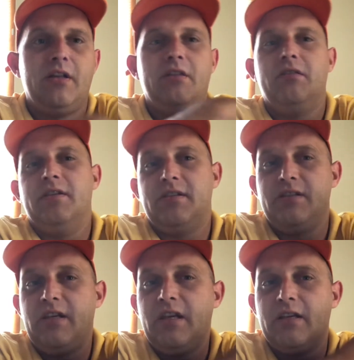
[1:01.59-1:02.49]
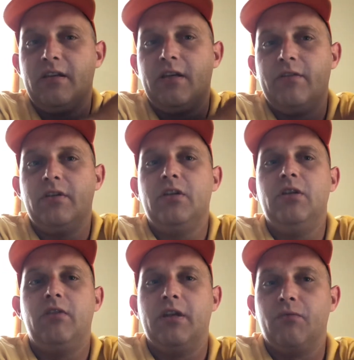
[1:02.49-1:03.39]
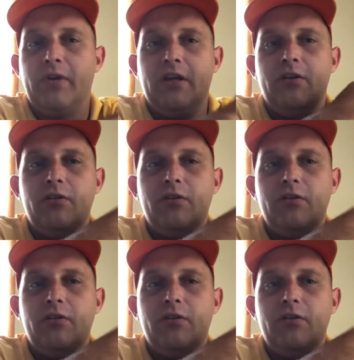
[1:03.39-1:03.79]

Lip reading: this is the end of it. You can renew